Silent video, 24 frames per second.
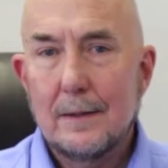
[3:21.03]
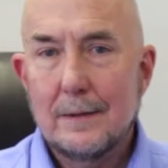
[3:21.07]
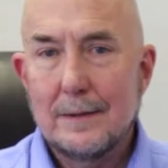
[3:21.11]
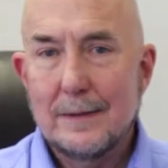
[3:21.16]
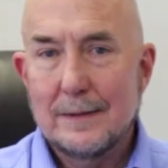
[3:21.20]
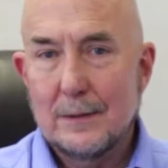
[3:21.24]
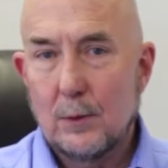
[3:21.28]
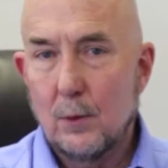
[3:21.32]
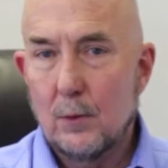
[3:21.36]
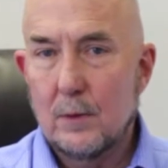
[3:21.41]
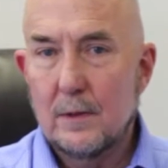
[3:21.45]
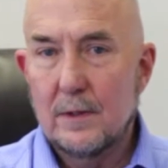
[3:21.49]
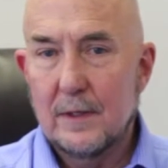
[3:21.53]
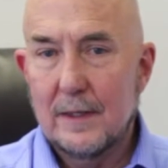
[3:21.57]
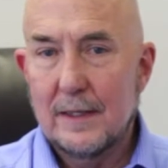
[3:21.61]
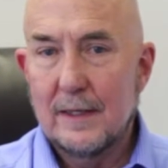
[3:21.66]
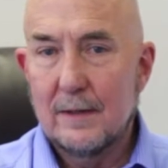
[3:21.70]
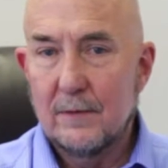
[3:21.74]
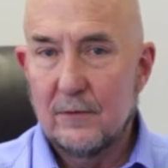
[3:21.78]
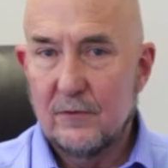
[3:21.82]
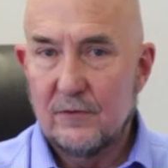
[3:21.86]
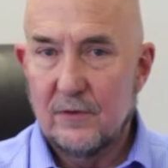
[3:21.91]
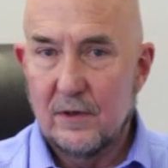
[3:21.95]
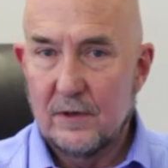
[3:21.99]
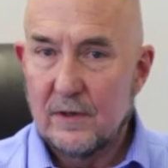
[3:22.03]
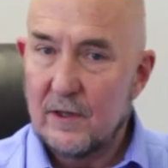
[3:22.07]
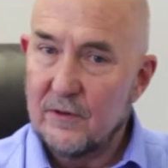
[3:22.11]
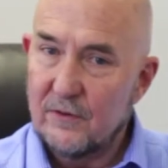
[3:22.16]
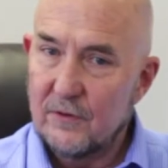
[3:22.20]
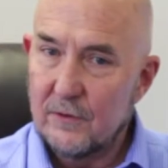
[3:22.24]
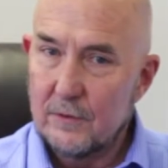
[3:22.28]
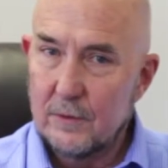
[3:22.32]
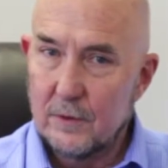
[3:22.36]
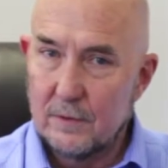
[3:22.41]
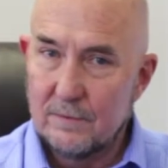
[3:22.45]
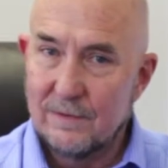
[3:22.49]
in order to have
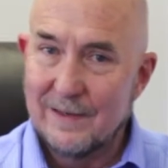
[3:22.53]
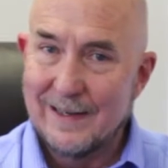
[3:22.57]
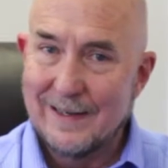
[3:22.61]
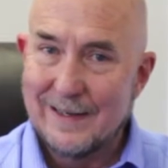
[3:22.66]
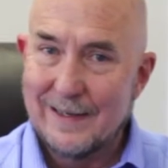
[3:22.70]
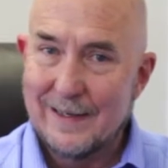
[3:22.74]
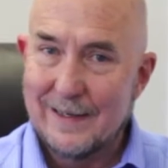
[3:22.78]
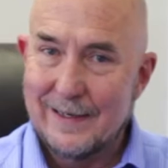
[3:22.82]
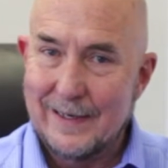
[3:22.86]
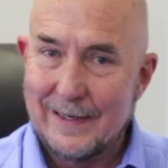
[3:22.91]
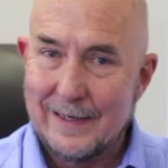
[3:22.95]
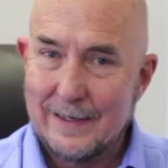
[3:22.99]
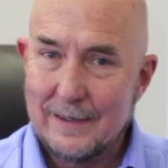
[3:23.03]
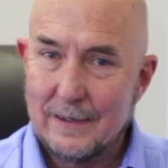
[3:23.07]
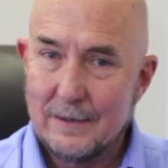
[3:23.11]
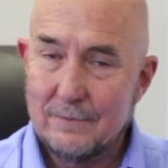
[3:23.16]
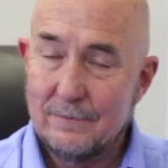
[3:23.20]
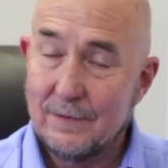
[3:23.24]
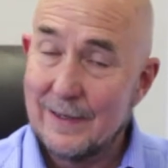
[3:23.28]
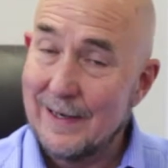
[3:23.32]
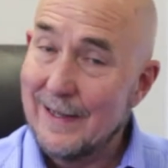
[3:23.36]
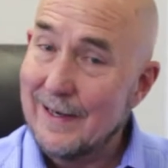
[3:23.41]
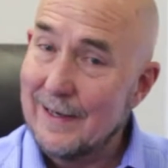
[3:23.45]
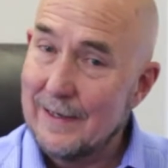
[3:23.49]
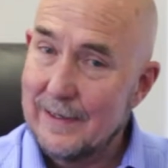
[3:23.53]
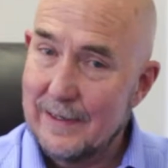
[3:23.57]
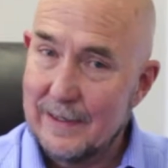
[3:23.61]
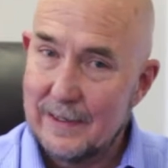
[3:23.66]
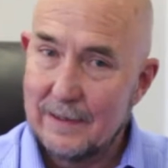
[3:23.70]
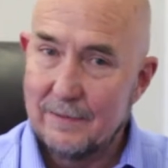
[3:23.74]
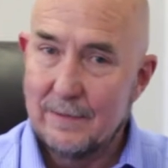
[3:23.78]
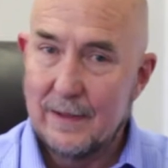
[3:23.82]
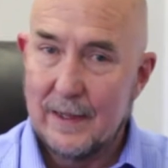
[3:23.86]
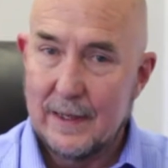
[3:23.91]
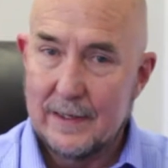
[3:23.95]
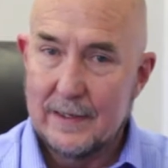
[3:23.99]
statistical validity
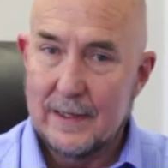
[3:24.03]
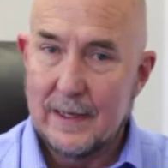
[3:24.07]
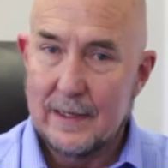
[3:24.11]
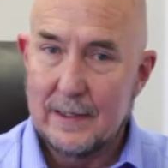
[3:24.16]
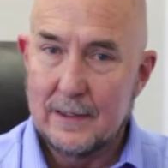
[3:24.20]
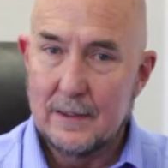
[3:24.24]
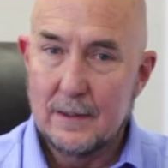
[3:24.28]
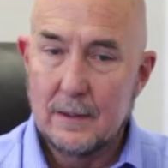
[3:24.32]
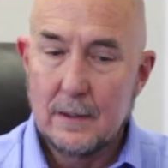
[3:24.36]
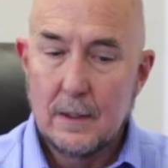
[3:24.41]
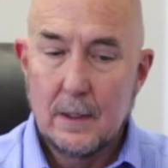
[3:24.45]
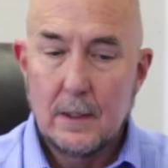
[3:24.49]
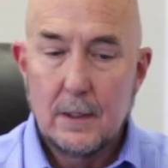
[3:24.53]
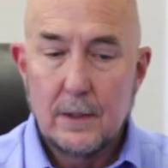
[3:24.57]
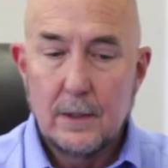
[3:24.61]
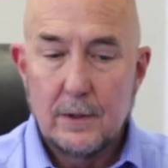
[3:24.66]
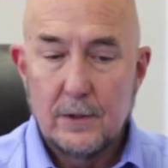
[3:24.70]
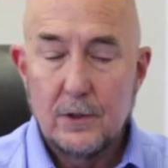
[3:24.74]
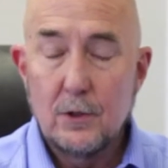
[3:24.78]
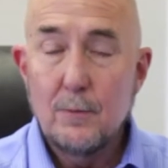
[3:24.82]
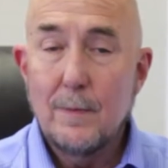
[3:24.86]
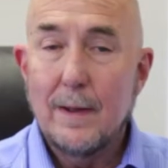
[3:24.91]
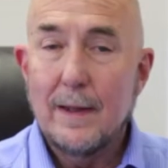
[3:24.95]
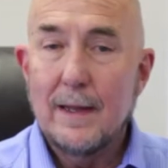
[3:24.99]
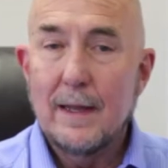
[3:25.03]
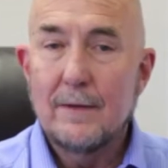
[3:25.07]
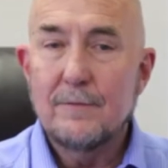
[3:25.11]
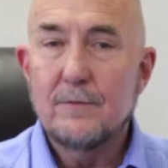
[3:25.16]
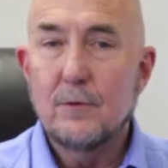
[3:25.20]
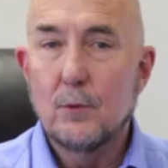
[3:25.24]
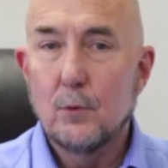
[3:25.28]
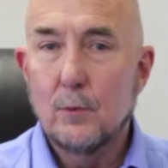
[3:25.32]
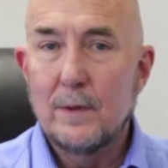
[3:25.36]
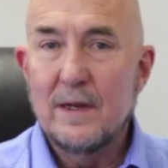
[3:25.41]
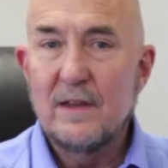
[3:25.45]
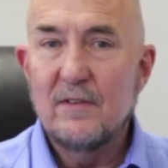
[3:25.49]
of that data, you may have
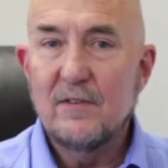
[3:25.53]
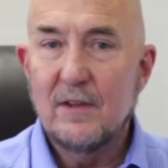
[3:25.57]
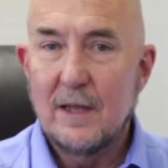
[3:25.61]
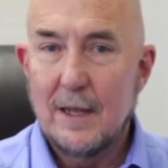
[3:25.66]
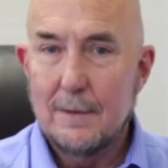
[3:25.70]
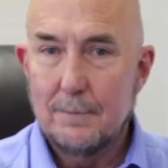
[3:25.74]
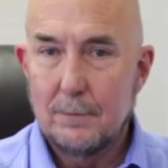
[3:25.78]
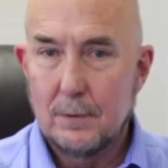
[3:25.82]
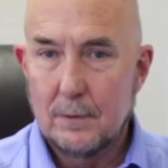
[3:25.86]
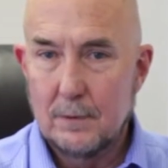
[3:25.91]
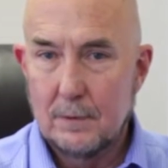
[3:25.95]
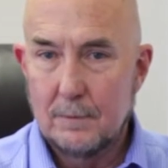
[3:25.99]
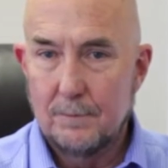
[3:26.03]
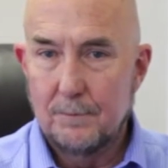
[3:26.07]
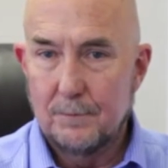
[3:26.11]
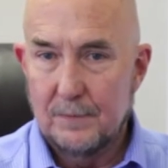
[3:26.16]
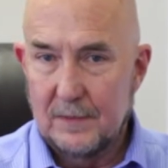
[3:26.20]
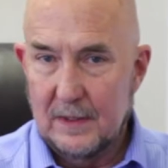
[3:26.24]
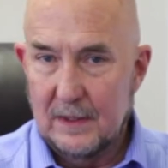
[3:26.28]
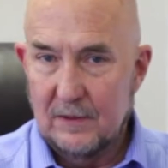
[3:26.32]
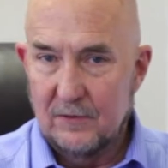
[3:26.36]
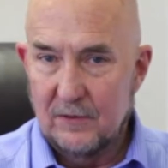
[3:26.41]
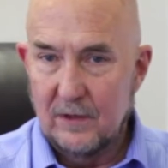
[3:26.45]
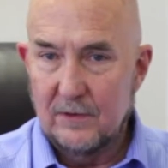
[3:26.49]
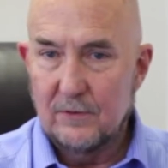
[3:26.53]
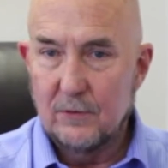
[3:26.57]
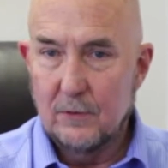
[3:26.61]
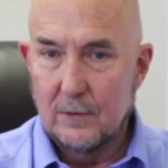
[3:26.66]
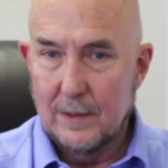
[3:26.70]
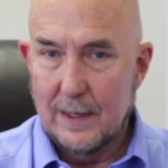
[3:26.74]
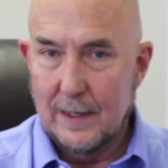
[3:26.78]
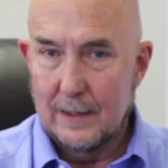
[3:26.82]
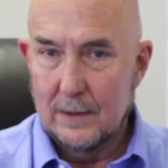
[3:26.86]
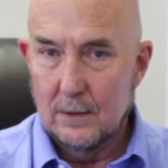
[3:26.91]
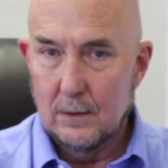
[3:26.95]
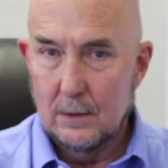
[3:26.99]
to resample the sensor
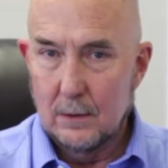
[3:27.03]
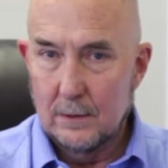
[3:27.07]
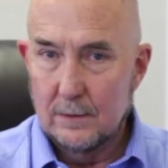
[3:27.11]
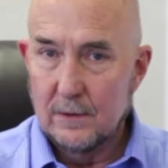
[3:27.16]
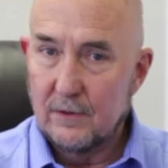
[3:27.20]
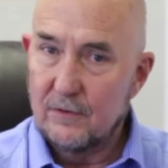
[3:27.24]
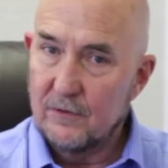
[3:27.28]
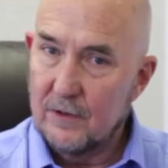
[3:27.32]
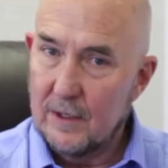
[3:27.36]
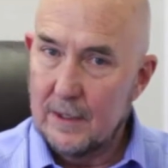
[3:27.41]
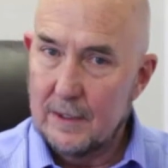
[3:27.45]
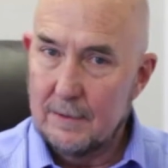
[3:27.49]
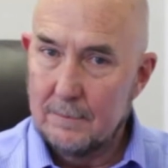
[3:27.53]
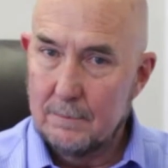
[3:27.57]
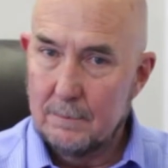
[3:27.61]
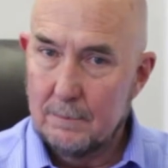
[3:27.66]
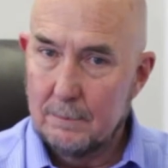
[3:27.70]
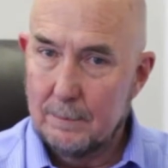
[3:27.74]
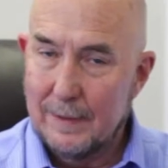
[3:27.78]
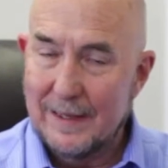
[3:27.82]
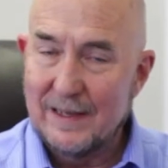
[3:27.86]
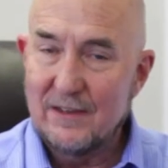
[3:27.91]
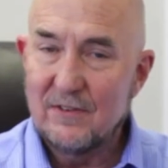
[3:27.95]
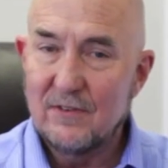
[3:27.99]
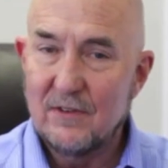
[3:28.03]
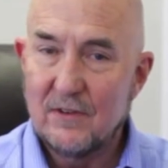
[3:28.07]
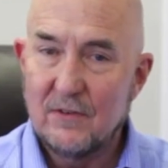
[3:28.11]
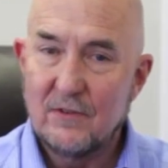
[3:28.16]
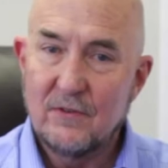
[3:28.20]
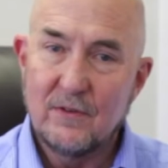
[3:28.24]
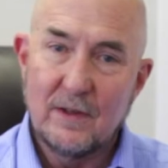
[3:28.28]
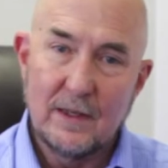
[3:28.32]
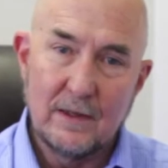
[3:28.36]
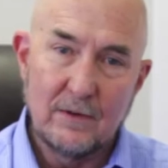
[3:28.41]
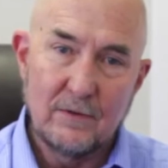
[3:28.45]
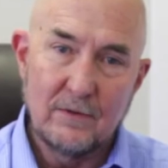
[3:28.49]
data on the same
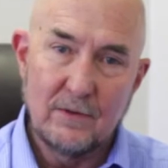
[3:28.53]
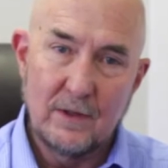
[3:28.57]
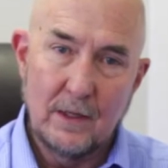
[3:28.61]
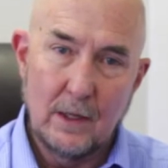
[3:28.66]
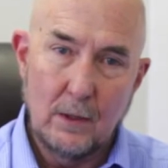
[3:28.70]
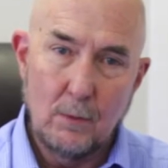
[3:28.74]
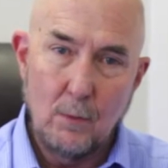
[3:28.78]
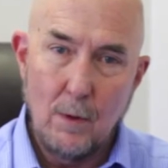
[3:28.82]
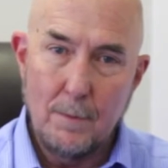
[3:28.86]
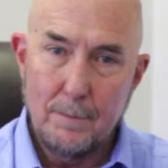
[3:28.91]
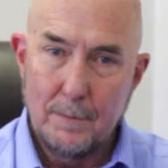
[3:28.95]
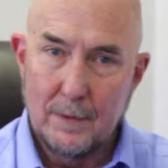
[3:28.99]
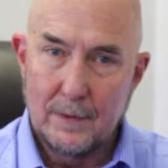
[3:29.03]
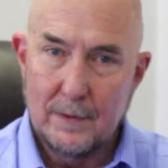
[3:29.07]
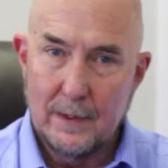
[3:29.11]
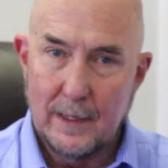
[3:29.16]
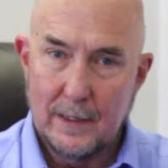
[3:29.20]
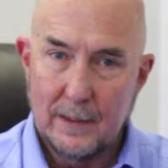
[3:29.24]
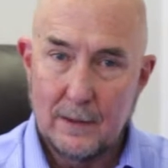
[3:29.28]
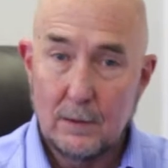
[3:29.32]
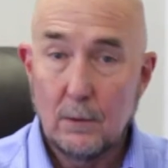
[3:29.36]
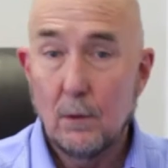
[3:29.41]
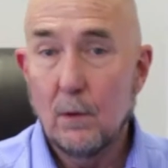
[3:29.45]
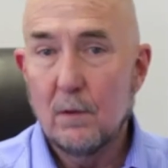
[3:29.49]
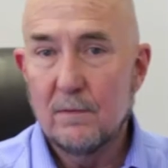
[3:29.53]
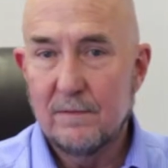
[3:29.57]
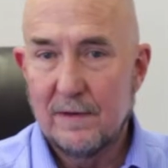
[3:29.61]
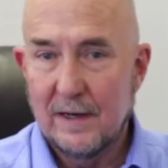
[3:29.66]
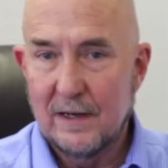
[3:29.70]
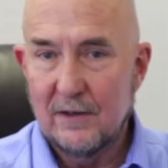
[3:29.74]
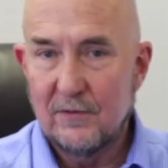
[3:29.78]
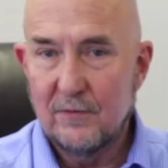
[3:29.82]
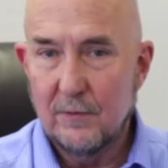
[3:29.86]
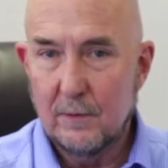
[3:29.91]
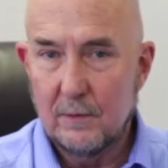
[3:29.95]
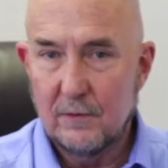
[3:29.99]
basis as the equipment data, or
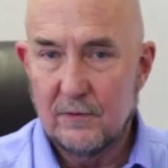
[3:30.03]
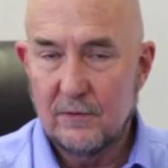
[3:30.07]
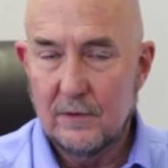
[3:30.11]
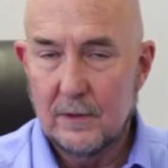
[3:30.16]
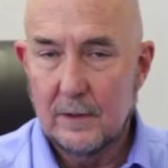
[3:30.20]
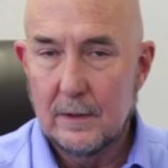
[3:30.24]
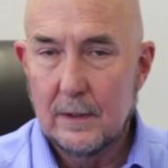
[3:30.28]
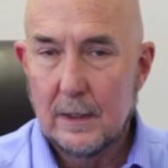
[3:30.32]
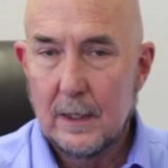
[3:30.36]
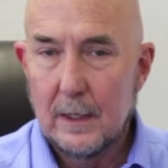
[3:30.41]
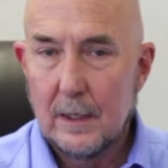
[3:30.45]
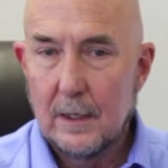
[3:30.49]
vice versa,